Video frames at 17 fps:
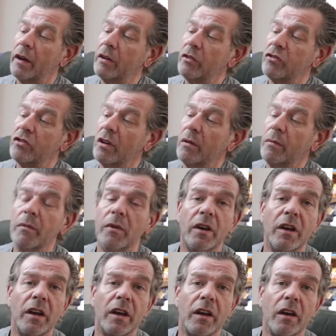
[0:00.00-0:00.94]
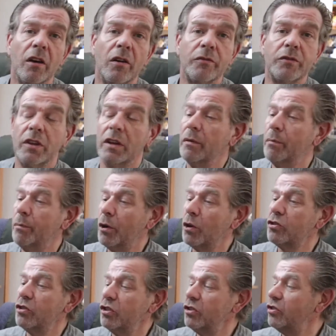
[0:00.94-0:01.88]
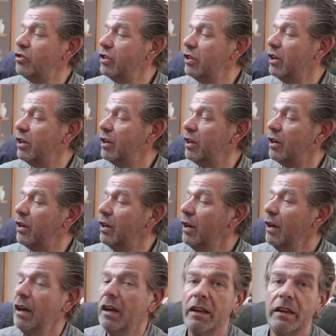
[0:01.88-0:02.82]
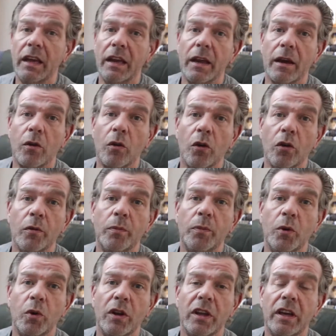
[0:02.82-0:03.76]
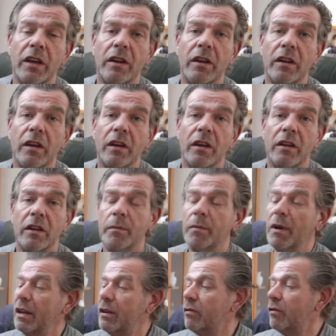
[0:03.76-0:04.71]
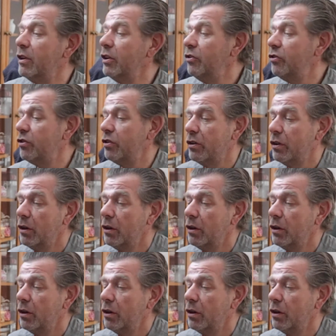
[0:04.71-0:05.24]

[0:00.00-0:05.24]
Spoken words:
some of the boxes that I'm gonna put in the batteries.